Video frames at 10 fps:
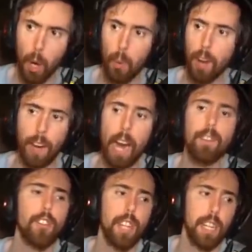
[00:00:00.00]
We have
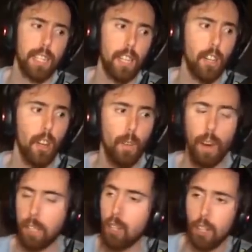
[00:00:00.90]
everything in the guild.
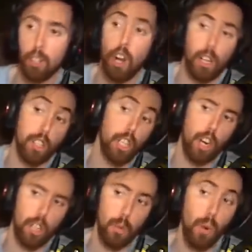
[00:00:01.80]
Like, you can talk shit
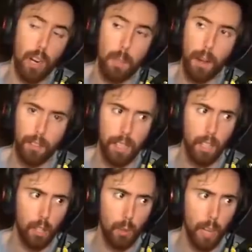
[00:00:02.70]
all you want about the
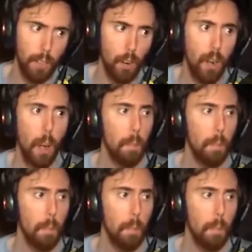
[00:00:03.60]
guild or whatever,